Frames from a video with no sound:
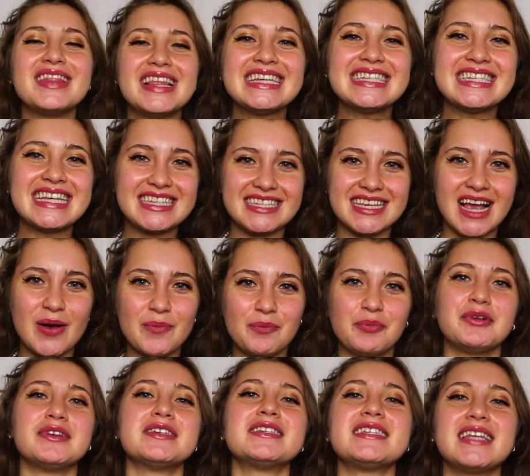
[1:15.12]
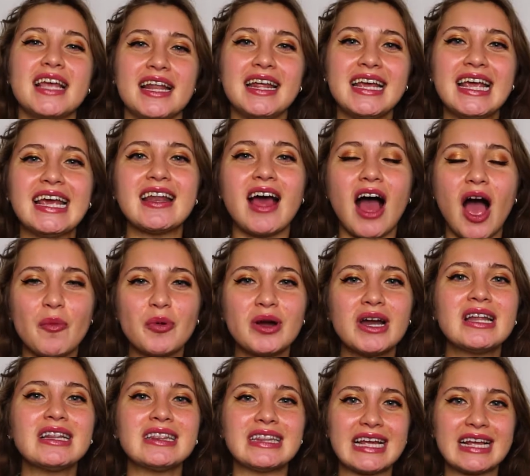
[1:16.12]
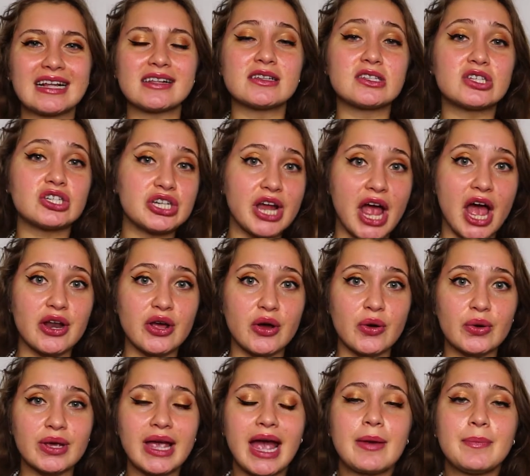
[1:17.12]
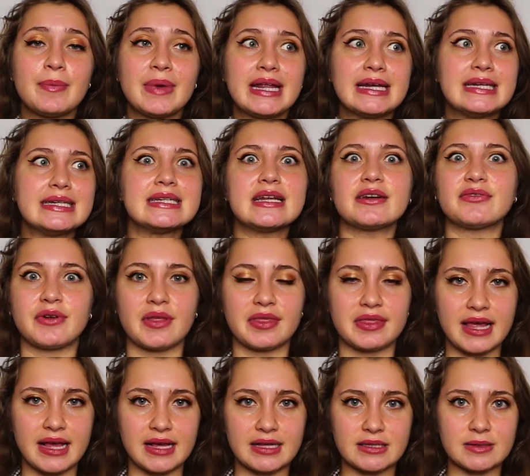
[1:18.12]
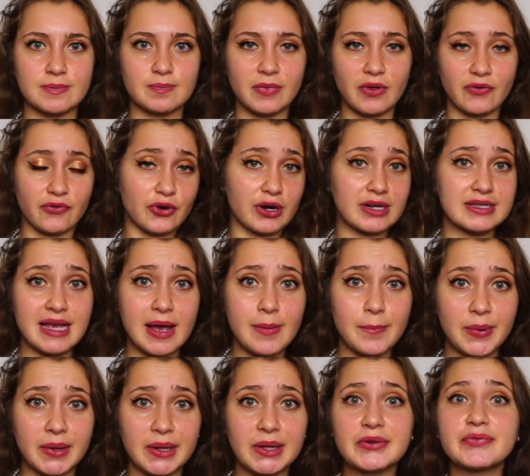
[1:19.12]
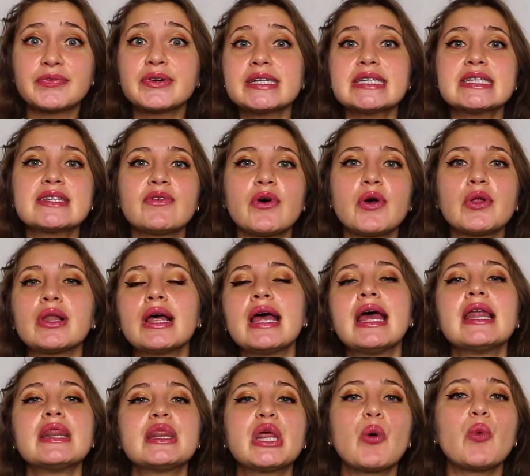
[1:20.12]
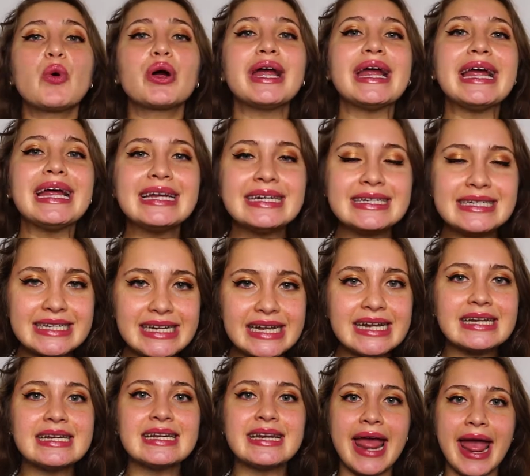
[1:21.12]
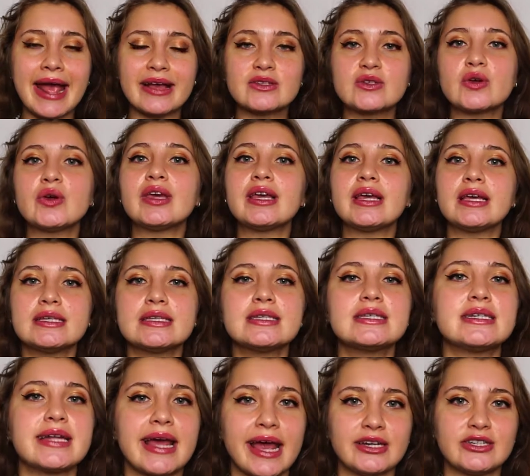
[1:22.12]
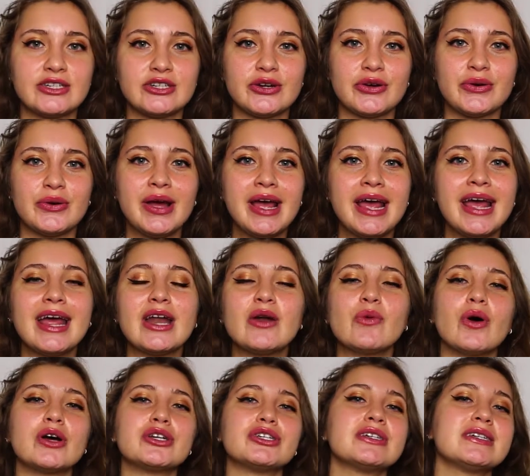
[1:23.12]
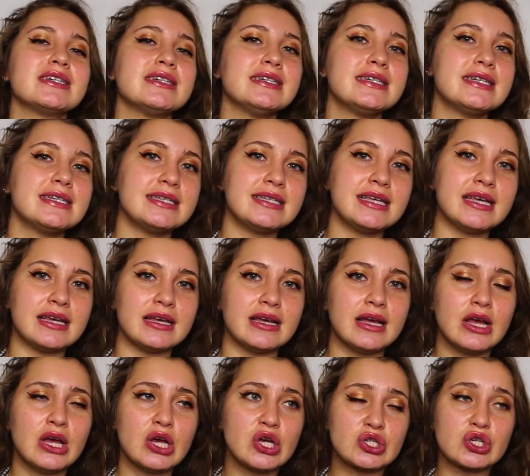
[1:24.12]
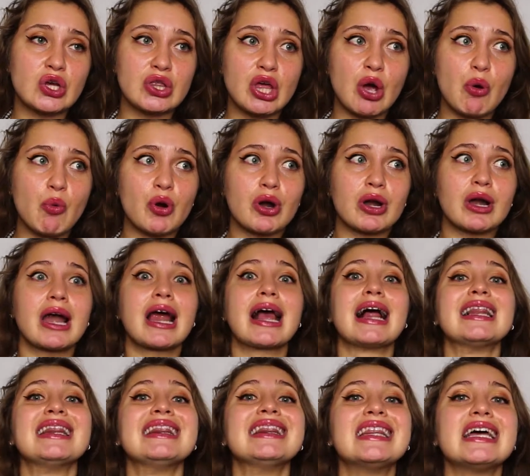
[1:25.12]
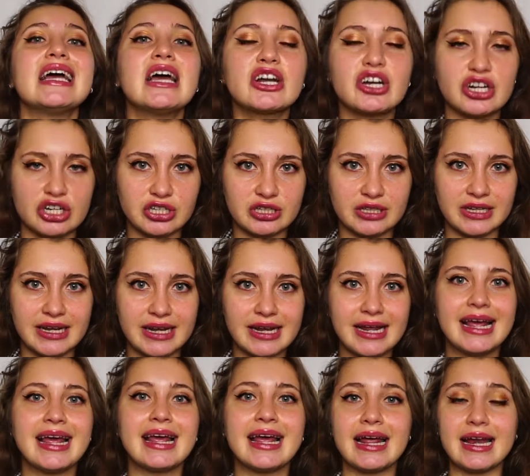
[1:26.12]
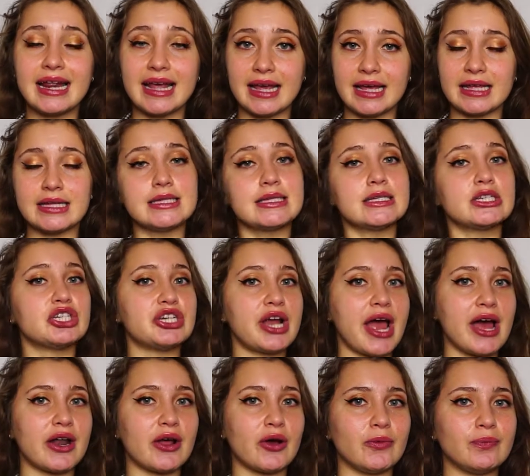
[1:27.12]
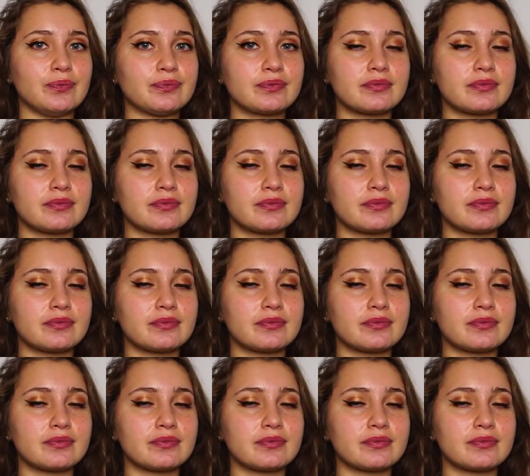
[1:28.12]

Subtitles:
this example, standing in Abraham Lincoln's shadow can mean different things. For example, first of all, they were indeed next to his statue in Washington, D.C. So they were literally in his shadow.